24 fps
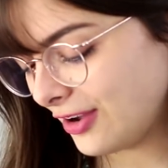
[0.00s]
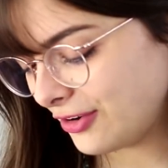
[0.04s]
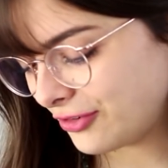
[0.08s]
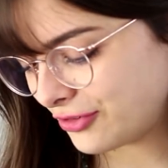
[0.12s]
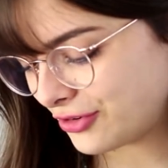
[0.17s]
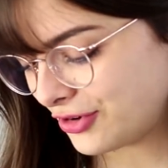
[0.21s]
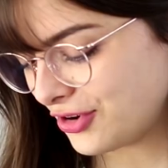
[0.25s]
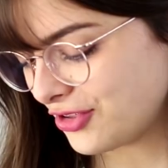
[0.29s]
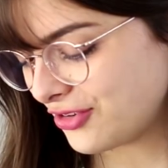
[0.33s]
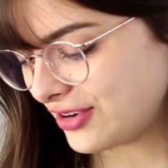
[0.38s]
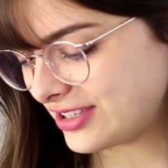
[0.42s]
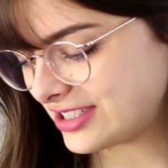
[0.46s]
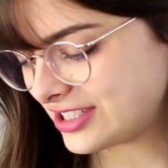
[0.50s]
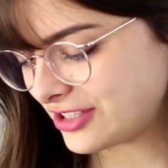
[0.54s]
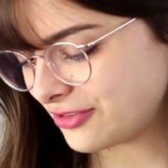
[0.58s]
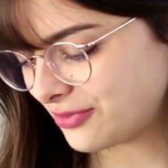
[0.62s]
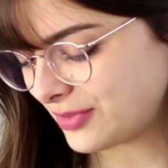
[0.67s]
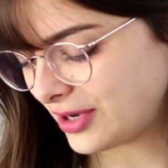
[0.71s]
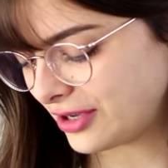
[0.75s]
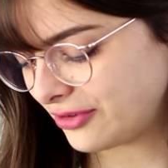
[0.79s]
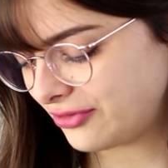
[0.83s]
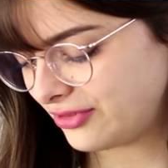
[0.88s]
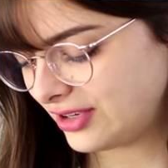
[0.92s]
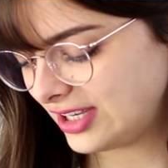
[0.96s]
for the rest of
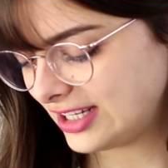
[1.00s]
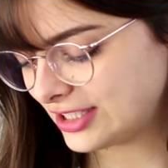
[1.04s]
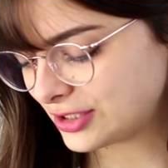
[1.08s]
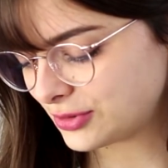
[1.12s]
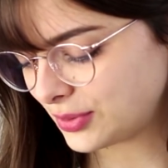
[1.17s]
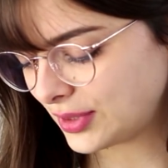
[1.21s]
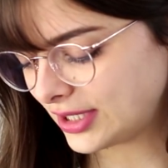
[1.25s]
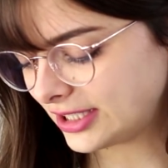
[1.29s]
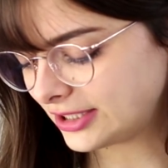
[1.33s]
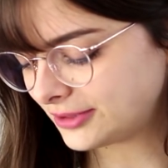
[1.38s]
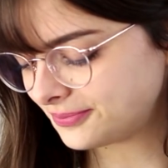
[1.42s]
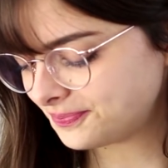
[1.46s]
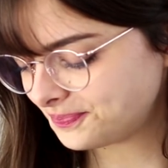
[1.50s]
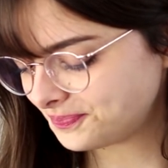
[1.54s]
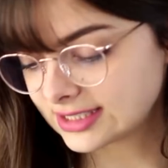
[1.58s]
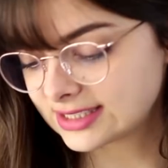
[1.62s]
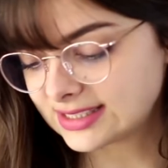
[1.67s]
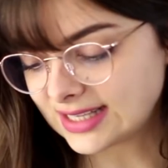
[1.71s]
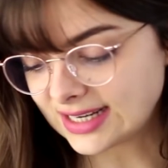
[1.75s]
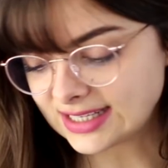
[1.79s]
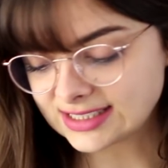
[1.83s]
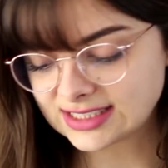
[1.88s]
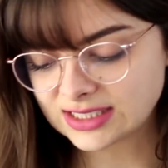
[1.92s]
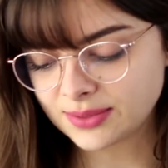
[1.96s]
my feed as well, because
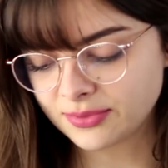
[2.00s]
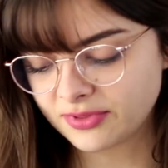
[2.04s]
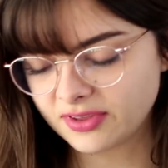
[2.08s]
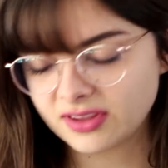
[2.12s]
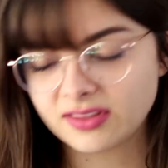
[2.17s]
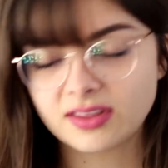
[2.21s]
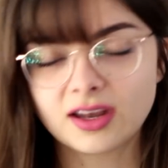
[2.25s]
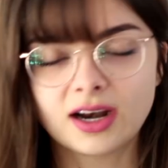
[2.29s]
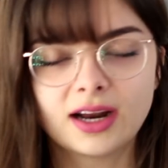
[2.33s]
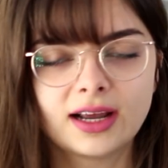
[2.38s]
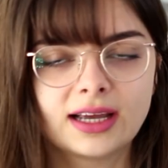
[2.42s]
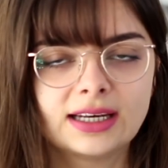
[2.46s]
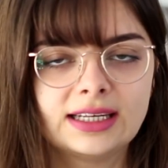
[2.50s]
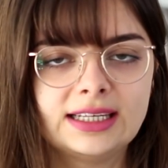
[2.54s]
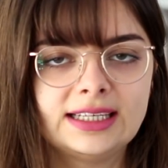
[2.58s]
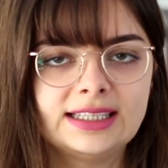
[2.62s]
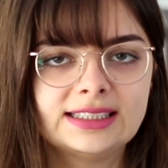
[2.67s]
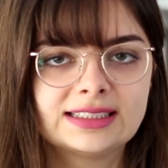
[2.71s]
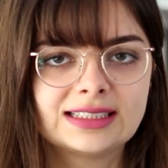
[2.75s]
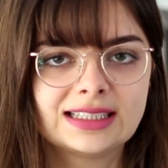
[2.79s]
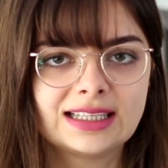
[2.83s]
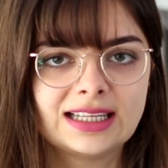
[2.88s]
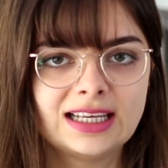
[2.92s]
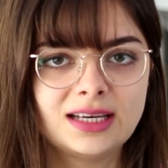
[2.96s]
that is something that I can
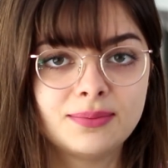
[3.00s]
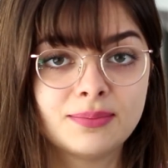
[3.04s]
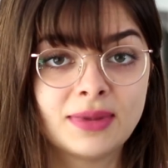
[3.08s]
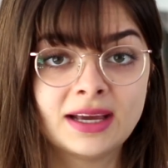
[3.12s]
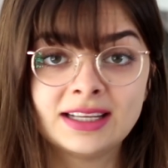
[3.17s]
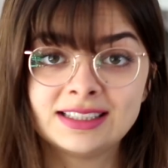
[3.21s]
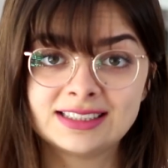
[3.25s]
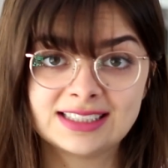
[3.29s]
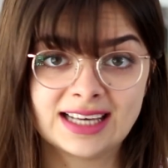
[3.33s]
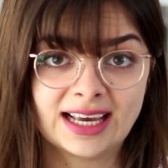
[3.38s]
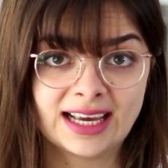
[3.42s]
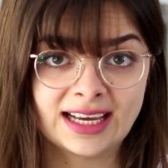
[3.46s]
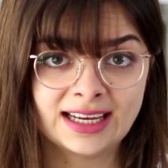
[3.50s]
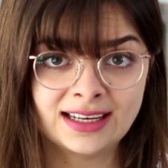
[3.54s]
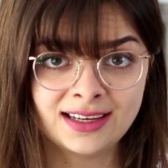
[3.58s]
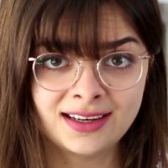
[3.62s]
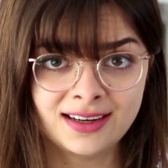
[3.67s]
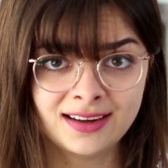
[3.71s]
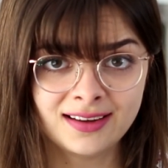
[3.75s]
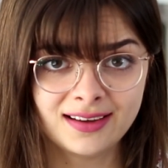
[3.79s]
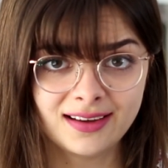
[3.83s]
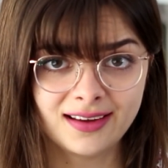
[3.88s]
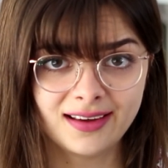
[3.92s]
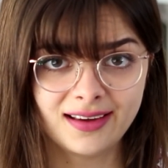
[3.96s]
easily
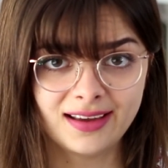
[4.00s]
maintain.